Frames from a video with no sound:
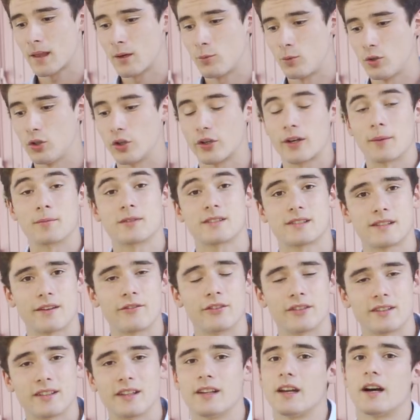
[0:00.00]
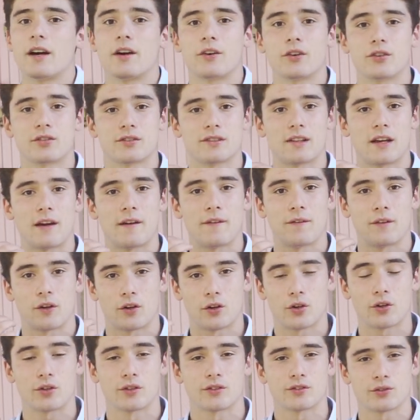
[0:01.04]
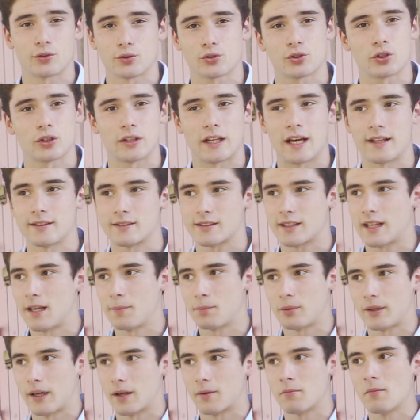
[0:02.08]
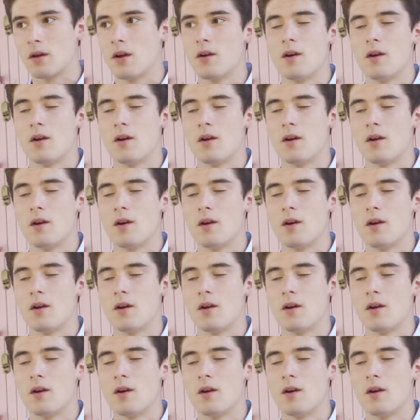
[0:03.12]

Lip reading: well, look, I'm 17, I understand the current social landscape, like,